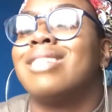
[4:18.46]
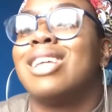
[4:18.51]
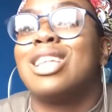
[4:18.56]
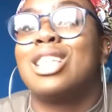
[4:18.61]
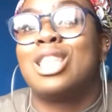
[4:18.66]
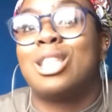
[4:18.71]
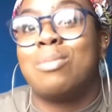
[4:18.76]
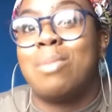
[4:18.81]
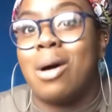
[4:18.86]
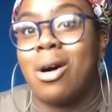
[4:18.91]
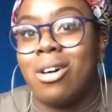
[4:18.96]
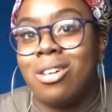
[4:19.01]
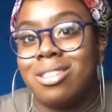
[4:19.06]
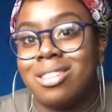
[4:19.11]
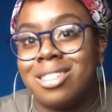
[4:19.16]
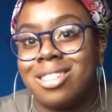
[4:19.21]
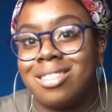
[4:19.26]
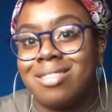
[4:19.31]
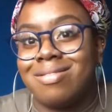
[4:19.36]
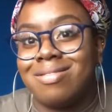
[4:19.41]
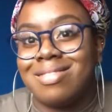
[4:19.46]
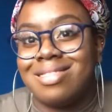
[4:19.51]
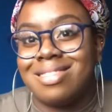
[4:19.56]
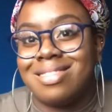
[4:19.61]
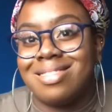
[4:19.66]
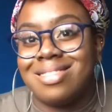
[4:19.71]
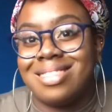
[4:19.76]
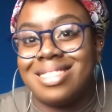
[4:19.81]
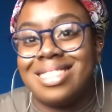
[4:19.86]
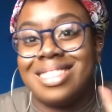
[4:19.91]
a spot.
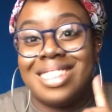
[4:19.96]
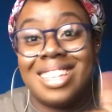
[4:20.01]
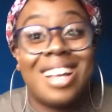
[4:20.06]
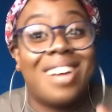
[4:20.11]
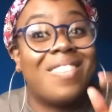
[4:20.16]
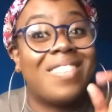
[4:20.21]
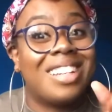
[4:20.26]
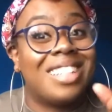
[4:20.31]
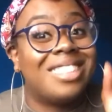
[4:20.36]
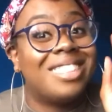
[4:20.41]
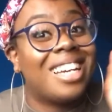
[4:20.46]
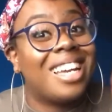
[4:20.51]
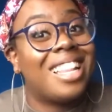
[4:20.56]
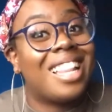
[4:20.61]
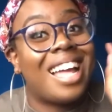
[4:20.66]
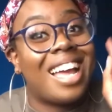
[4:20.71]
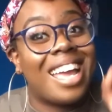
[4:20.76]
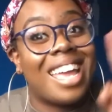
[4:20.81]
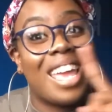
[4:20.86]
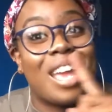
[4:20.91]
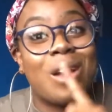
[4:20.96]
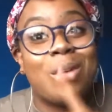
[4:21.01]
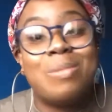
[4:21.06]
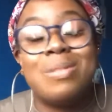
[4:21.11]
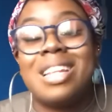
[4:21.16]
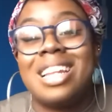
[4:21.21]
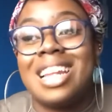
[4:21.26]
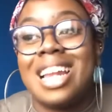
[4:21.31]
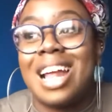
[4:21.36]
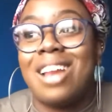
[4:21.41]
I want to say that he
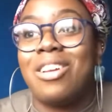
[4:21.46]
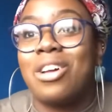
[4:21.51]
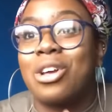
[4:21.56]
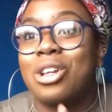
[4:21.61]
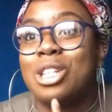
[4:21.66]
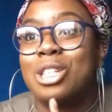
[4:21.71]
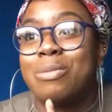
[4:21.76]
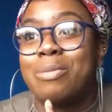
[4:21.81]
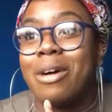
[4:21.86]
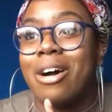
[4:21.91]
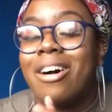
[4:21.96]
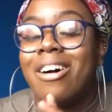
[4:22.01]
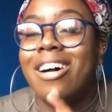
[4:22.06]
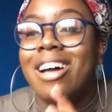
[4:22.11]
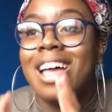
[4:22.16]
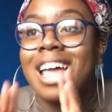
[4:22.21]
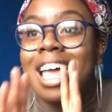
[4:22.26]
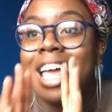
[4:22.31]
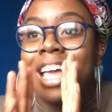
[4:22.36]
comes in and out like a spot.